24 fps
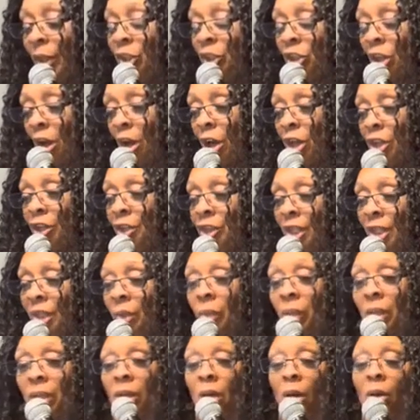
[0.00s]
charge it and
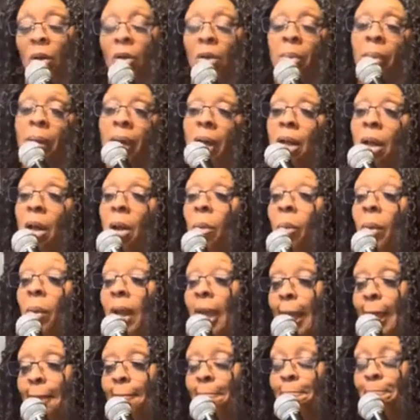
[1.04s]
we go on about our
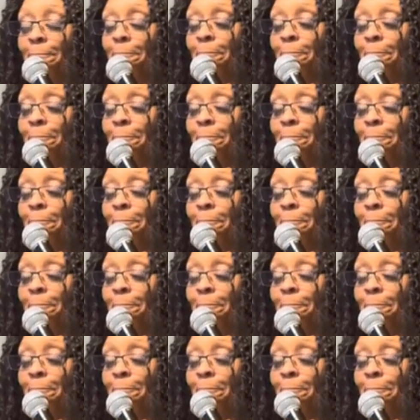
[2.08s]
way.